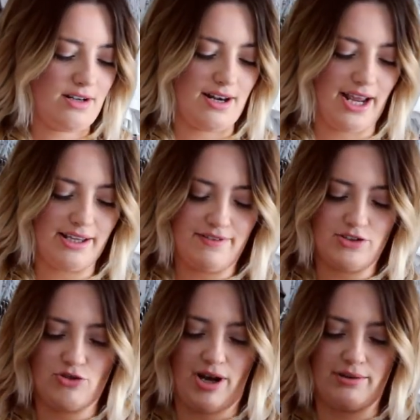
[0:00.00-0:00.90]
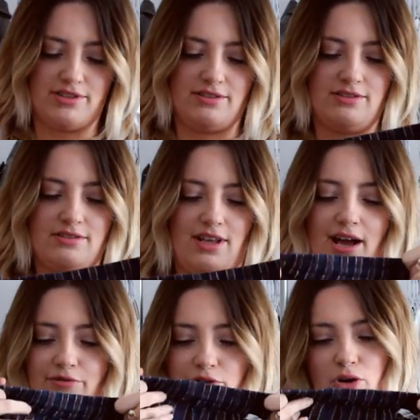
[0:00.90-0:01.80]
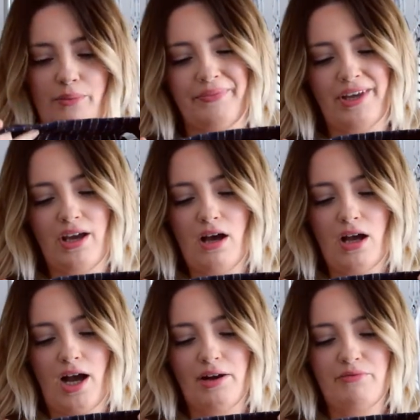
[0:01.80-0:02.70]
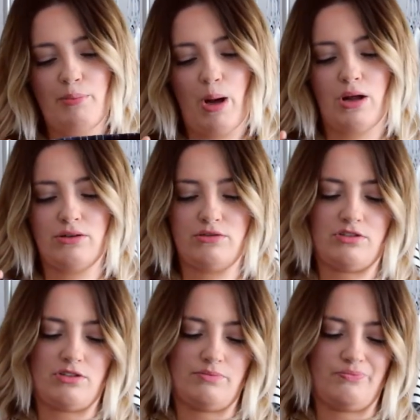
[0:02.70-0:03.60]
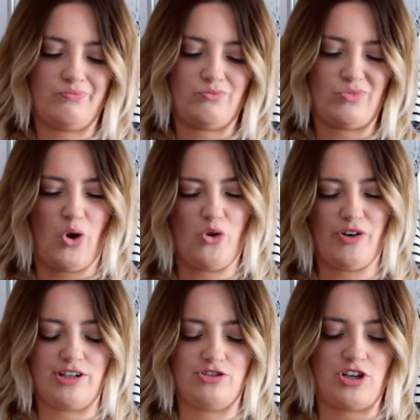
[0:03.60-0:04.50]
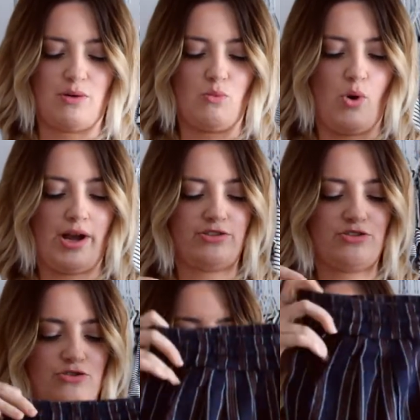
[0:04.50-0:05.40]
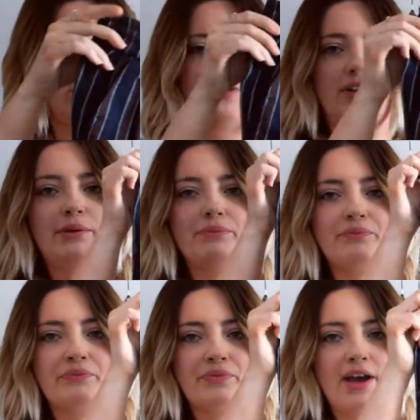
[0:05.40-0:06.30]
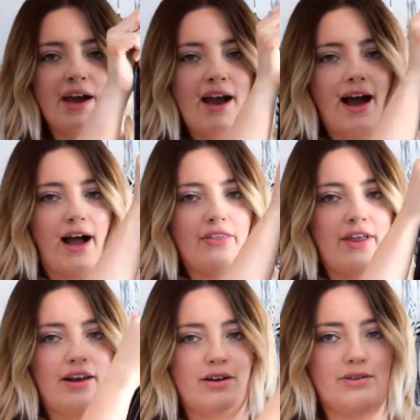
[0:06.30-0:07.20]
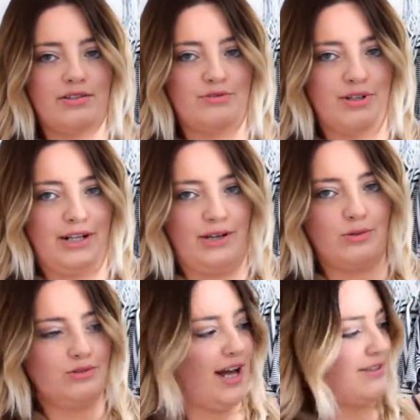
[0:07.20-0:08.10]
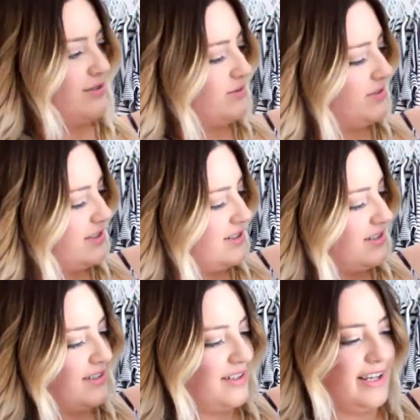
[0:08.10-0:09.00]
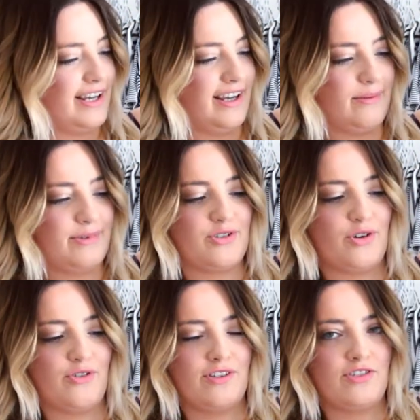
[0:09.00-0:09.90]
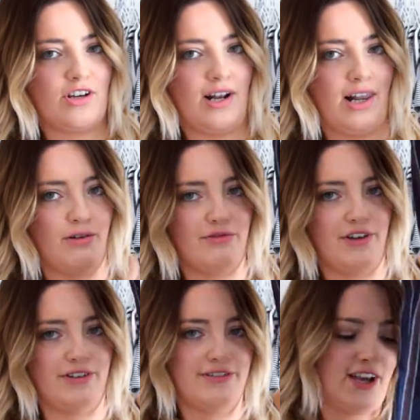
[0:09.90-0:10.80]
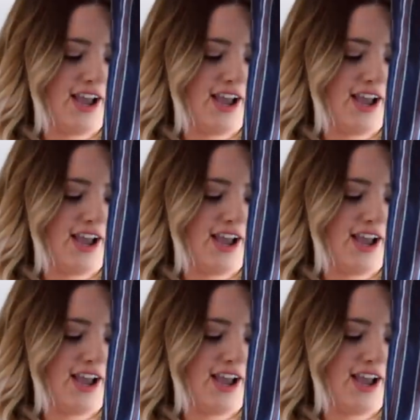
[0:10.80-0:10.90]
navy trousers that have got kind of burnt orange and white stripes on them, and then these really cool tassels here which are orange, and I love those.